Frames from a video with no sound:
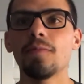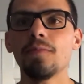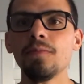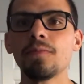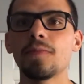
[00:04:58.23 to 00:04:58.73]

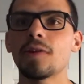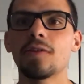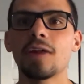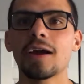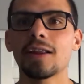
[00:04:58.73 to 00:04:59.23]

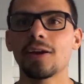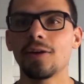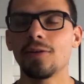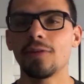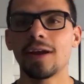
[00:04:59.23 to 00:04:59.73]

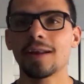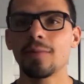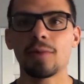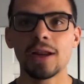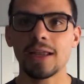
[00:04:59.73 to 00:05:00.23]
gonna
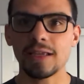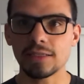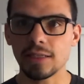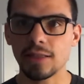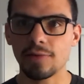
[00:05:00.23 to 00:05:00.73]
break
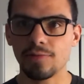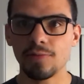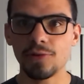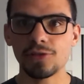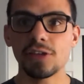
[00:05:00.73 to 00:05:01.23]
easily. They're
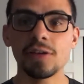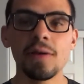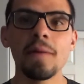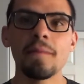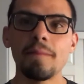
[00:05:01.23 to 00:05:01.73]
usually
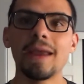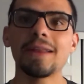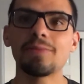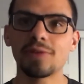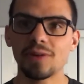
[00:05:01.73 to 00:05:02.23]

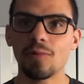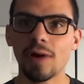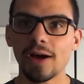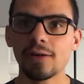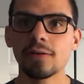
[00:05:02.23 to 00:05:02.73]
made pretty
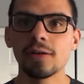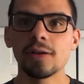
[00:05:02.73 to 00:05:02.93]
well